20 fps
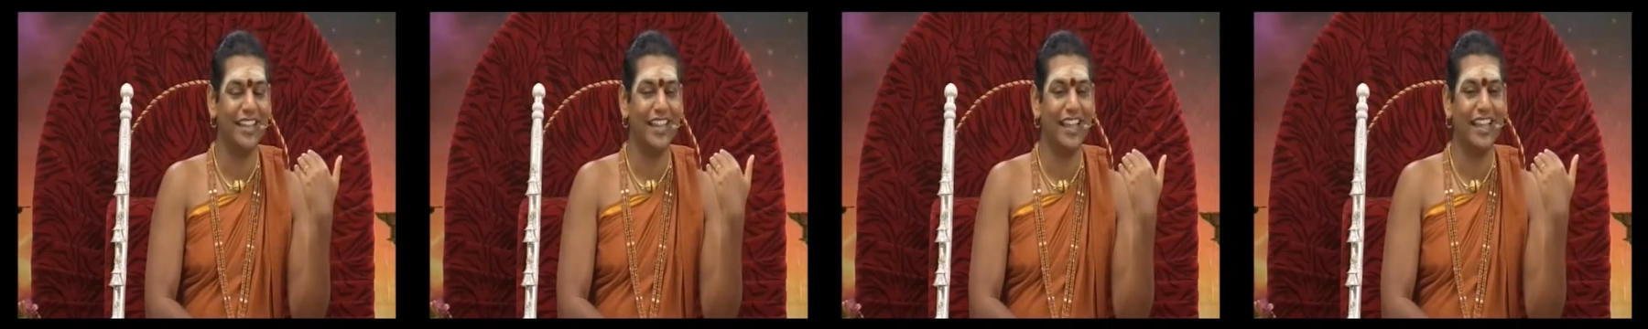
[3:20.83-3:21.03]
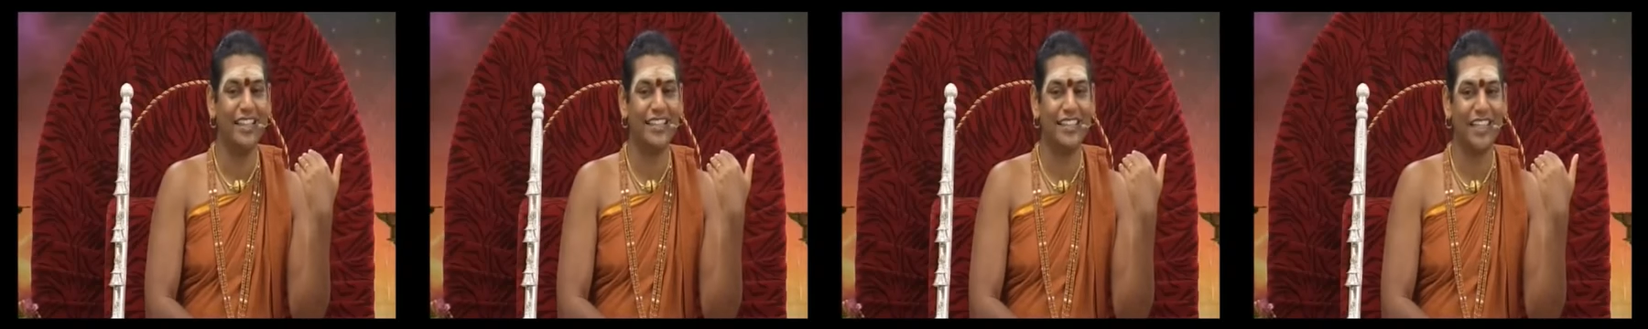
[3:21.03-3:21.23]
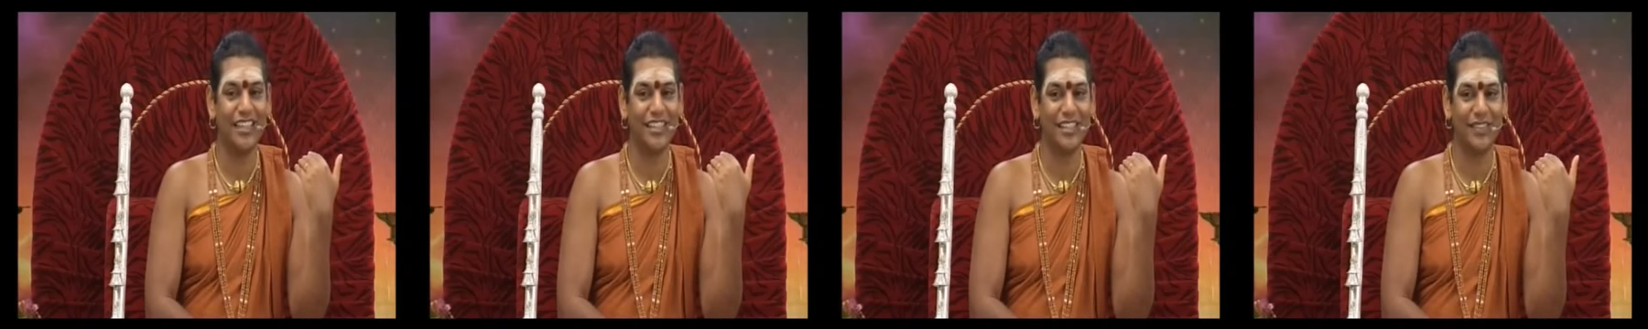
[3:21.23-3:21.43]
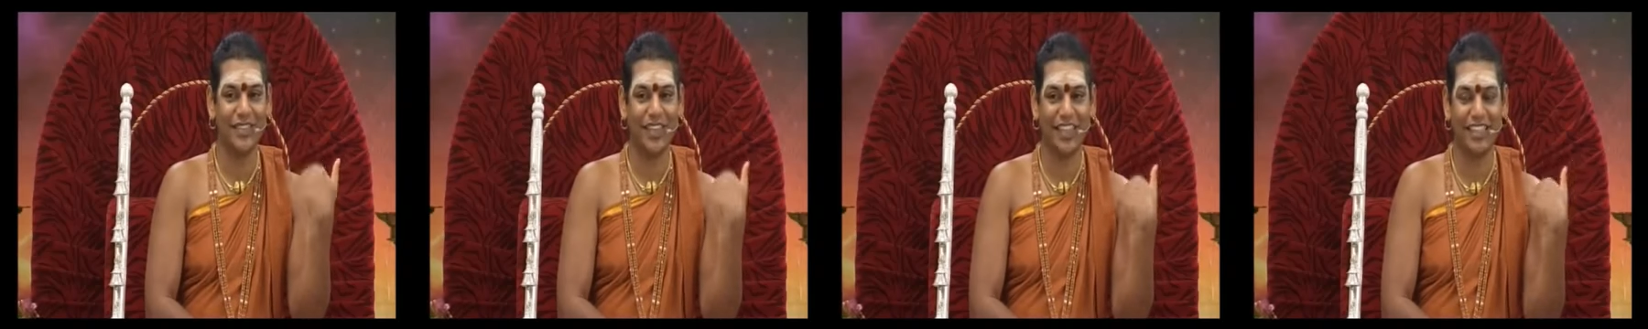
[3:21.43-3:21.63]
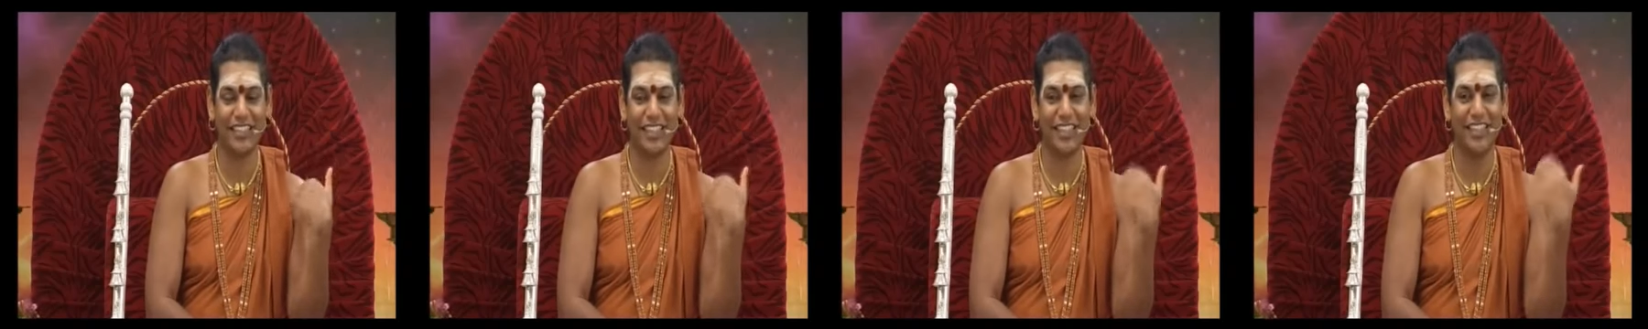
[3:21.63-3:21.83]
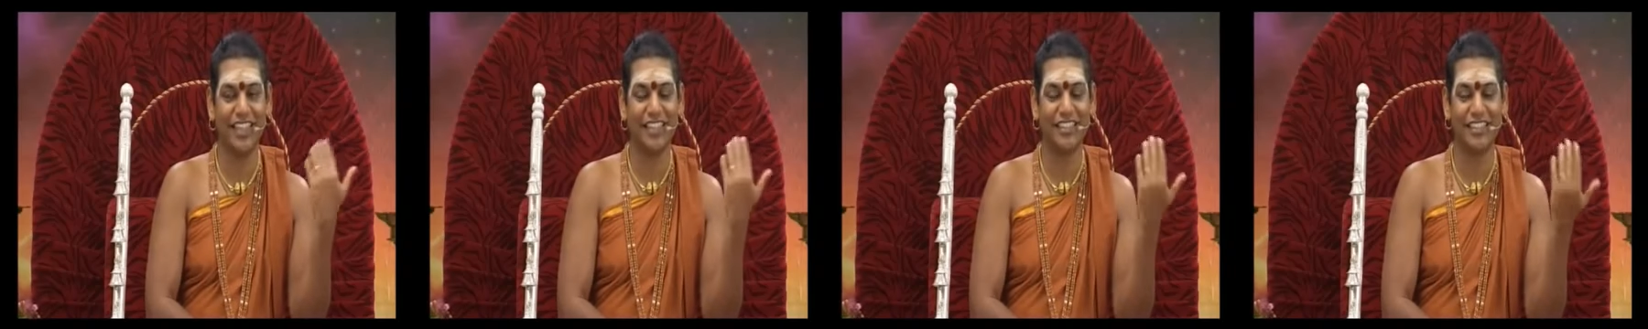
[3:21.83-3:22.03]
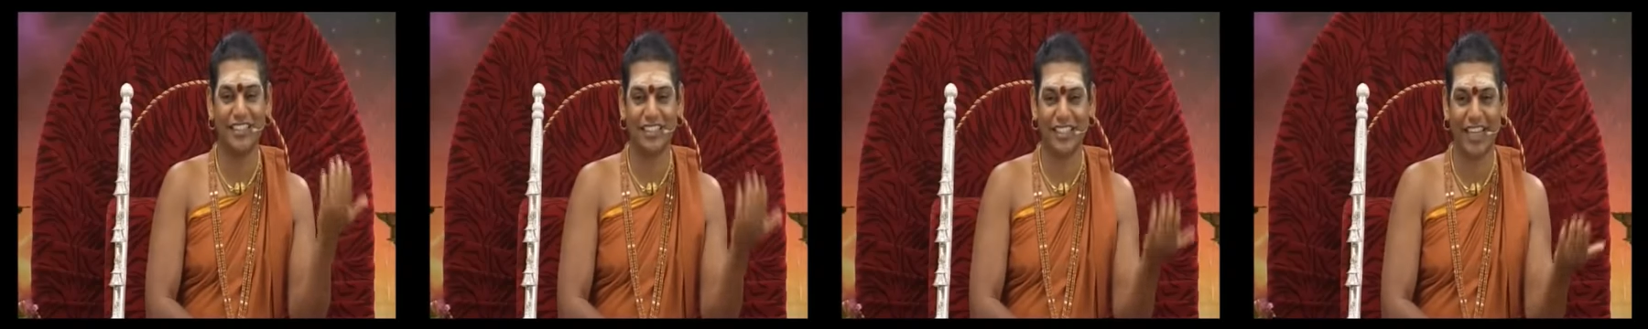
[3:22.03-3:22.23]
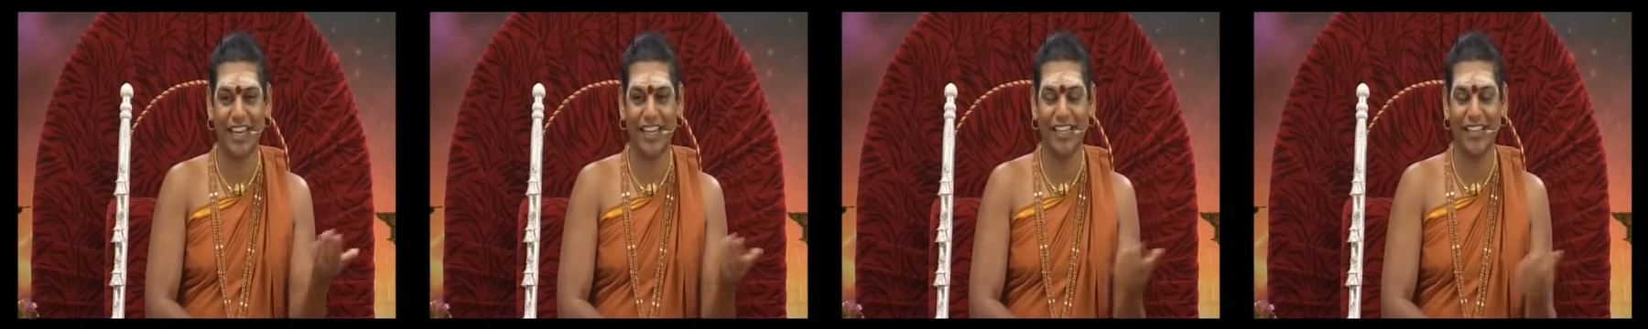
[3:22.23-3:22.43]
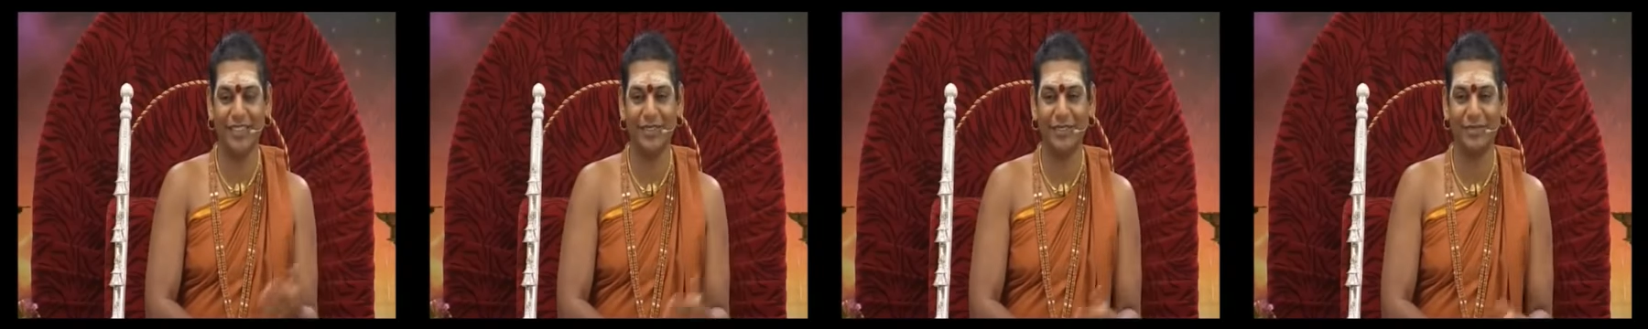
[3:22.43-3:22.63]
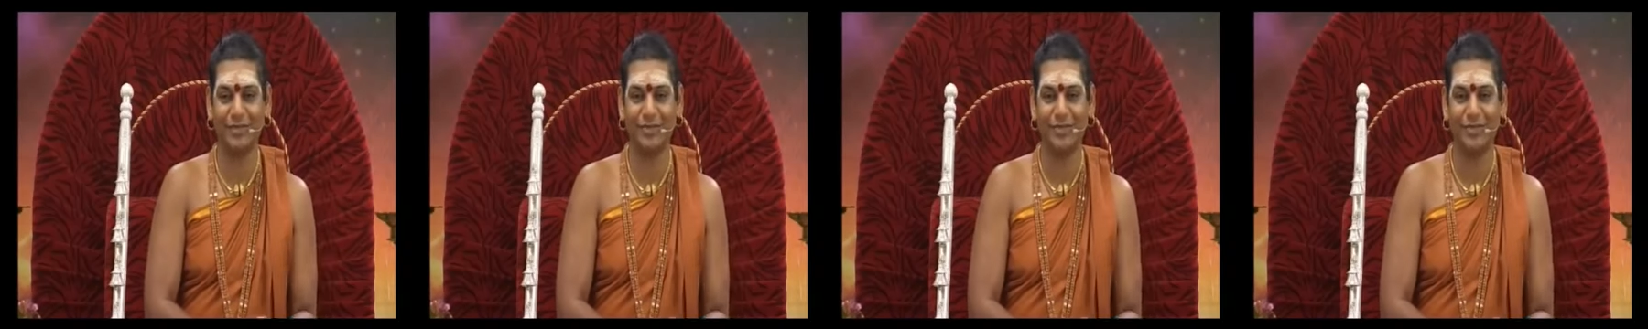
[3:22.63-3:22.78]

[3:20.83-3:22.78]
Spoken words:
in charge of kitchen and shrine.